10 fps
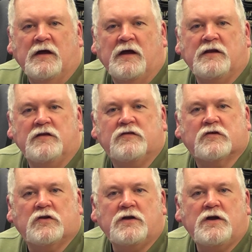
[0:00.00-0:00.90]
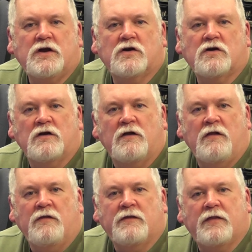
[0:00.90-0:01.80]
It is clear
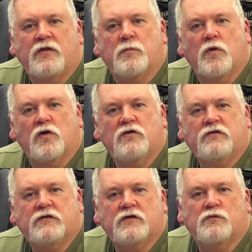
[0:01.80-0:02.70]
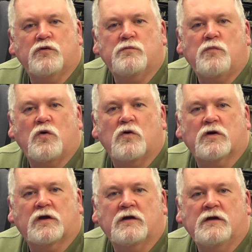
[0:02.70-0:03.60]
that The Murders in the Rue
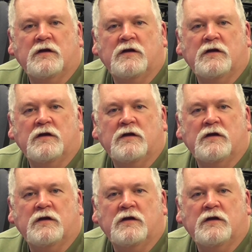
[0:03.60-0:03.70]
Morgue